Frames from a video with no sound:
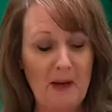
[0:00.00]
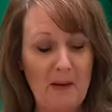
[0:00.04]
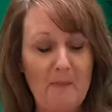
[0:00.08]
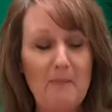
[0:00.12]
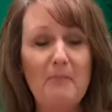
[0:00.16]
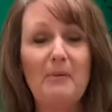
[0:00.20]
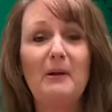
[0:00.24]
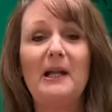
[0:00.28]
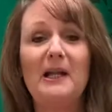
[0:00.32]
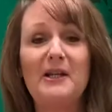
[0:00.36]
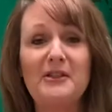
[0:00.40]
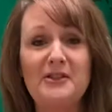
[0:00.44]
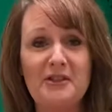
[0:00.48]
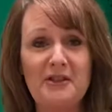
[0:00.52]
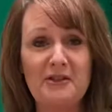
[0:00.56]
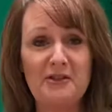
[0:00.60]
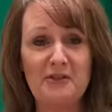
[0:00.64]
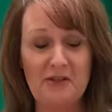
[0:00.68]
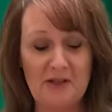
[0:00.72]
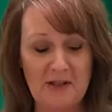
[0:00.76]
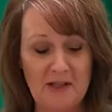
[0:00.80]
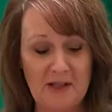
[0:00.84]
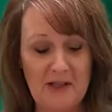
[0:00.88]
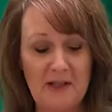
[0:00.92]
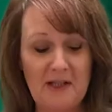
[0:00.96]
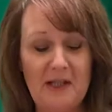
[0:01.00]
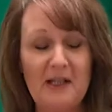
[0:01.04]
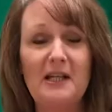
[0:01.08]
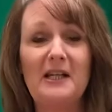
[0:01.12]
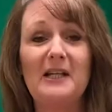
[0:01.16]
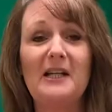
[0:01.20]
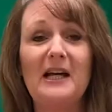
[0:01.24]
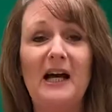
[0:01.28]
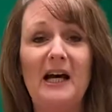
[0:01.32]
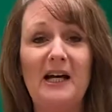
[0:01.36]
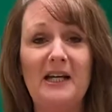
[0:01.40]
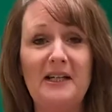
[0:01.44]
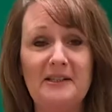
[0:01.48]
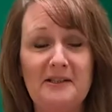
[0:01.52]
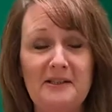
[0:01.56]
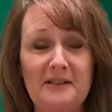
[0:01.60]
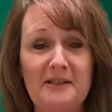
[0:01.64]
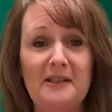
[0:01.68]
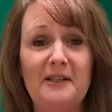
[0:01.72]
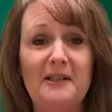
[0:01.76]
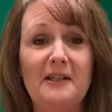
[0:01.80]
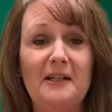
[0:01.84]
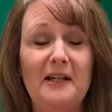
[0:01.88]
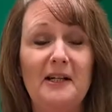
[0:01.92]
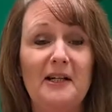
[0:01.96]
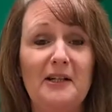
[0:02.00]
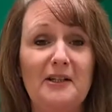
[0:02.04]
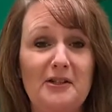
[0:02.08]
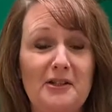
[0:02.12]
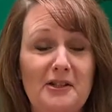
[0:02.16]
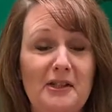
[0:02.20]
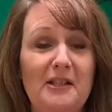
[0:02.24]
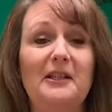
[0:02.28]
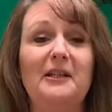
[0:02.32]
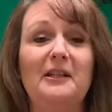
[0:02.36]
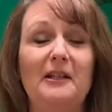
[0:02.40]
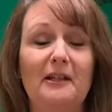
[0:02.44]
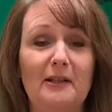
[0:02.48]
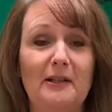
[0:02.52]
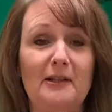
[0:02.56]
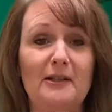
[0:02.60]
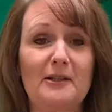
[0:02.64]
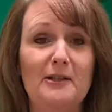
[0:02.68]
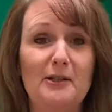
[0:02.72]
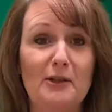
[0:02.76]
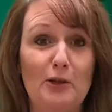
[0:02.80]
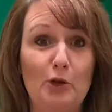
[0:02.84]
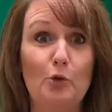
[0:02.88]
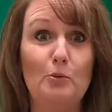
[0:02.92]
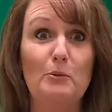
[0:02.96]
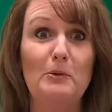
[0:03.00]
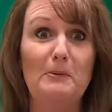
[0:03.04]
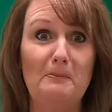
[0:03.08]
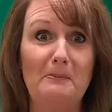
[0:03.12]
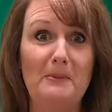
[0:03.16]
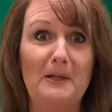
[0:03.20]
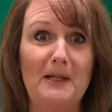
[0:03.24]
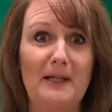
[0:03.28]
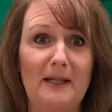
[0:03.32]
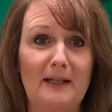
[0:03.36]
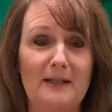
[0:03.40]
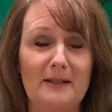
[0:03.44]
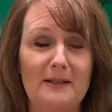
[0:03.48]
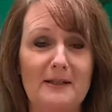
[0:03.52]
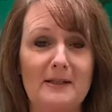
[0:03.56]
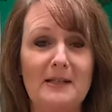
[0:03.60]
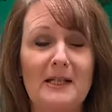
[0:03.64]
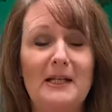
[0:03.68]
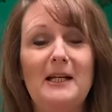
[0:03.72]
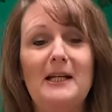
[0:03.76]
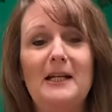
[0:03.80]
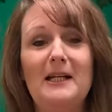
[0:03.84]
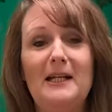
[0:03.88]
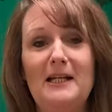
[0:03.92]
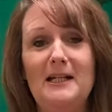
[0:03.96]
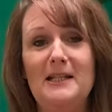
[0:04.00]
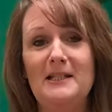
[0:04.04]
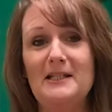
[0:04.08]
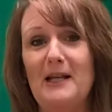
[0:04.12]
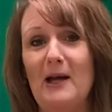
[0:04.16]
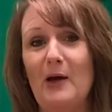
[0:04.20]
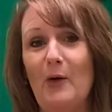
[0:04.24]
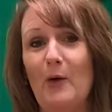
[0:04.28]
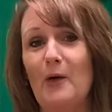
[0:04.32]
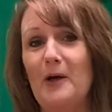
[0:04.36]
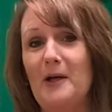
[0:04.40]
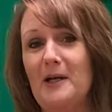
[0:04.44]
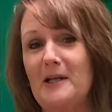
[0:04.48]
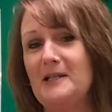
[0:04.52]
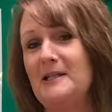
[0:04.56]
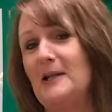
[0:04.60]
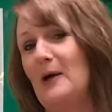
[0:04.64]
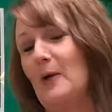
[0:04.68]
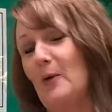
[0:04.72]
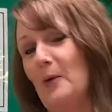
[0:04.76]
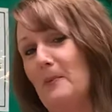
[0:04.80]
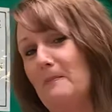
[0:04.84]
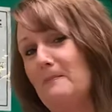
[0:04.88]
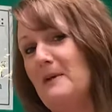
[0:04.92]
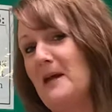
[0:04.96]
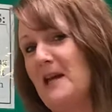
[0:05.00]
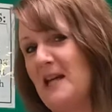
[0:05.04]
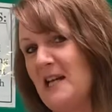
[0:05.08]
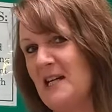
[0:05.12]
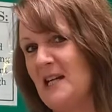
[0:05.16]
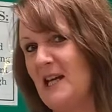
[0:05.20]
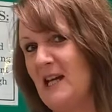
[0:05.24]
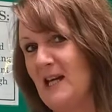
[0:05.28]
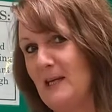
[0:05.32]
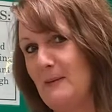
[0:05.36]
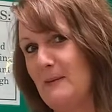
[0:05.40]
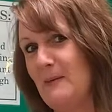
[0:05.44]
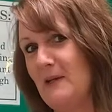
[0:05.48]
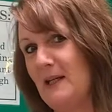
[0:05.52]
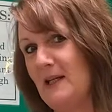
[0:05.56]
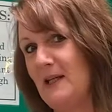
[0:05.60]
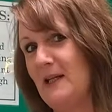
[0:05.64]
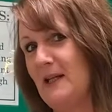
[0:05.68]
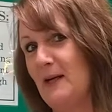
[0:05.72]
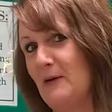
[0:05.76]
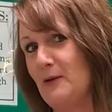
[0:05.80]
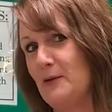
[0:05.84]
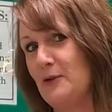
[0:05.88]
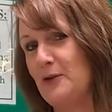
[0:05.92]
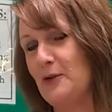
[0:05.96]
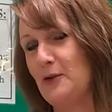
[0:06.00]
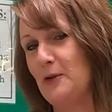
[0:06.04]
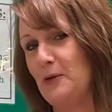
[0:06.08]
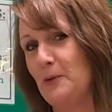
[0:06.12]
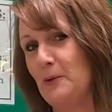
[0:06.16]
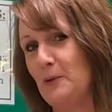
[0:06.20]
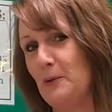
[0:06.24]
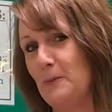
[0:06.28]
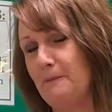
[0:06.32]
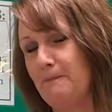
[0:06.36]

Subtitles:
pleasant, kind, articulate human beings is our main aim in our school.